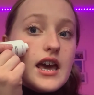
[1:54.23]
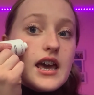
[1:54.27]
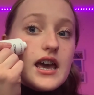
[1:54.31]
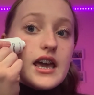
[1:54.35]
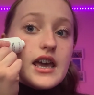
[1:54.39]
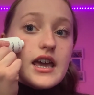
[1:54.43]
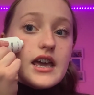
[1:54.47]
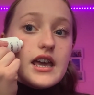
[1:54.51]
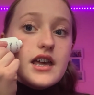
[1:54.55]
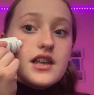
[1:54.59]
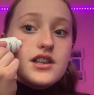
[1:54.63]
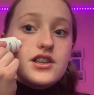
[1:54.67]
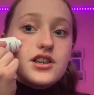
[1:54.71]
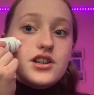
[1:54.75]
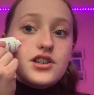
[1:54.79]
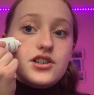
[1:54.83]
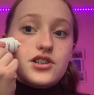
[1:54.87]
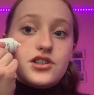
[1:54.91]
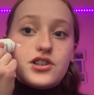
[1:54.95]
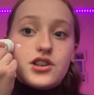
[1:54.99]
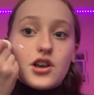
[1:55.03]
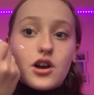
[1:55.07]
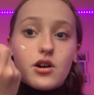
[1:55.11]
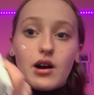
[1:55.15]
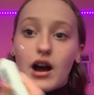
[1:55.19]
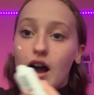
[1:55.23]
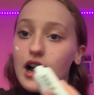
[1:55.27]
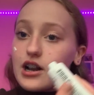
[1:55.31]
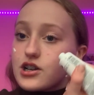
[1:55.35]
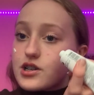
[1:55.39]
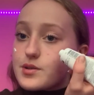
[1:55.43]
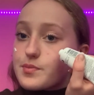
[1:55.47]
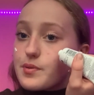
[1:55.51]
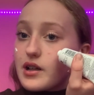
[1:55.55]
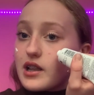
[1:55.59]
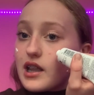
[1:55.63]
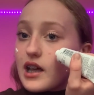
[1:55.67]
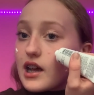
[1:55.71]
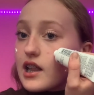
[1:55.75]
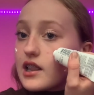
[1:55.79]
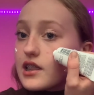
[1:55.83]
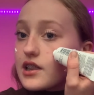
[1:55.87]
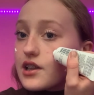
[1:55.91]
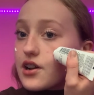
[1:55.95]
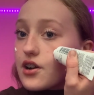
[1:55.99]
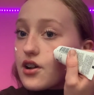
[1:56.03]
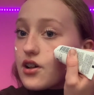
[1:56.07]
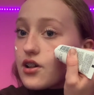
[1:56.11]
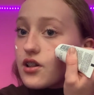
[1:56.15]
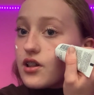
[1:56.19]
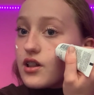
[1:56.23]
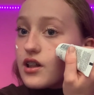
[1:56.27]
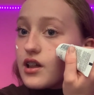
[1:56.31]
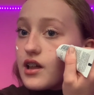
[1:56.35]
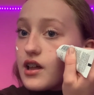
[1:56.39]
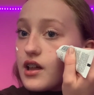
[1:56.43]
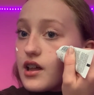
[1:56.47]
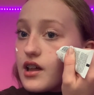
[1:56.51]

ages. So I just put like a little